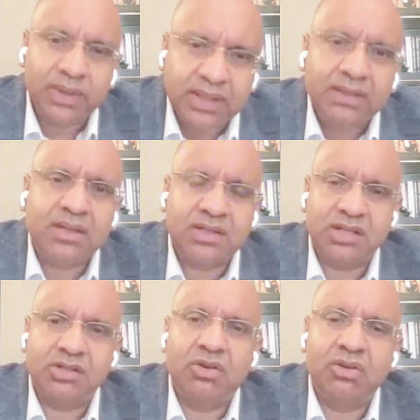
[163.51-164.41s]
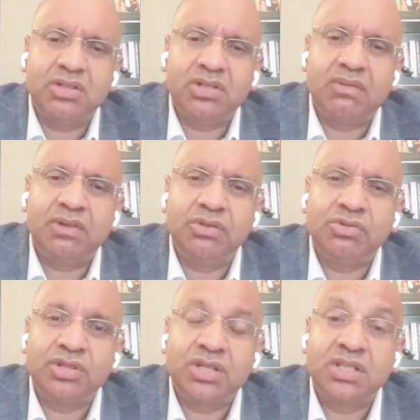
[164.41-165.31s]
within the technology
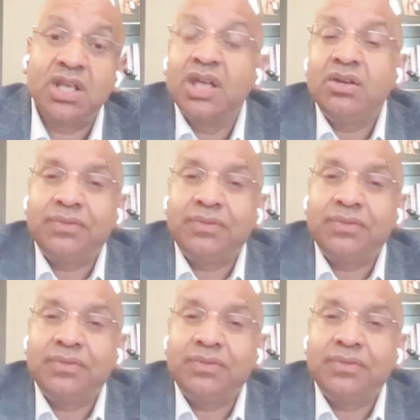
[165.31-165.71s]
revolution is